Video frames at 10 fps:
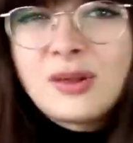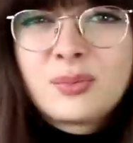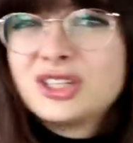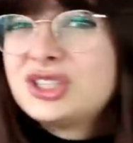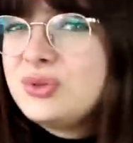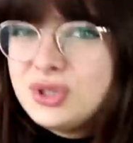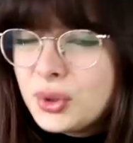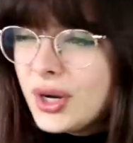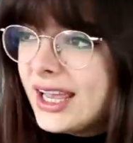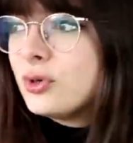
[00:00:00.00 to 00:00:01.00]
that brings you
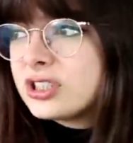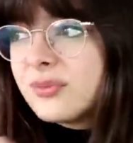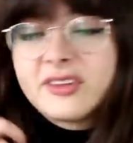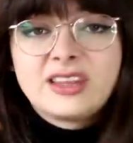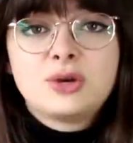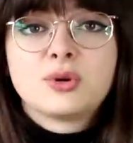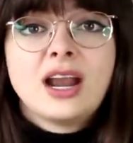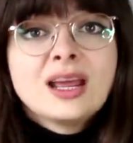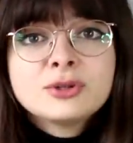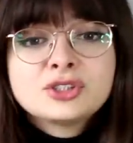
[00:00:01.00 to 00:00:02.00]
joy or something that you are
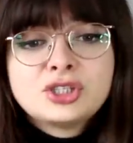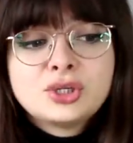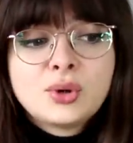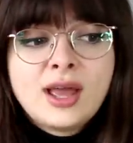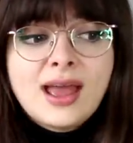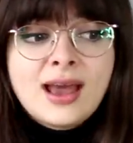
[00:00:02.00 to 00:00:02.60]
able to do.